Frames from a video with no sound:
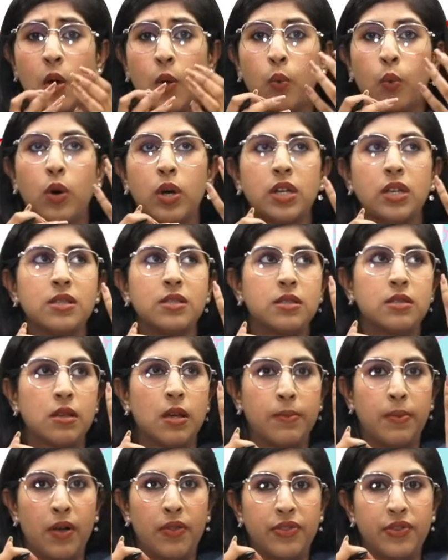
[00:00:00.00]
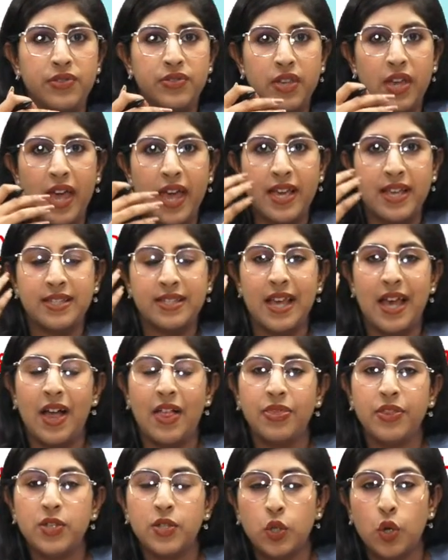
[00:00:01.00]
What is about this x
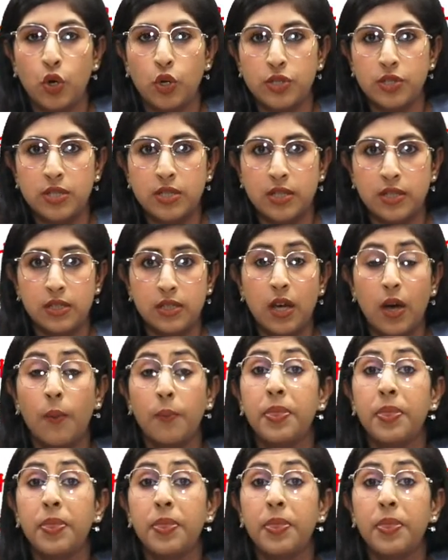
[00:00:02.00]
and this constant?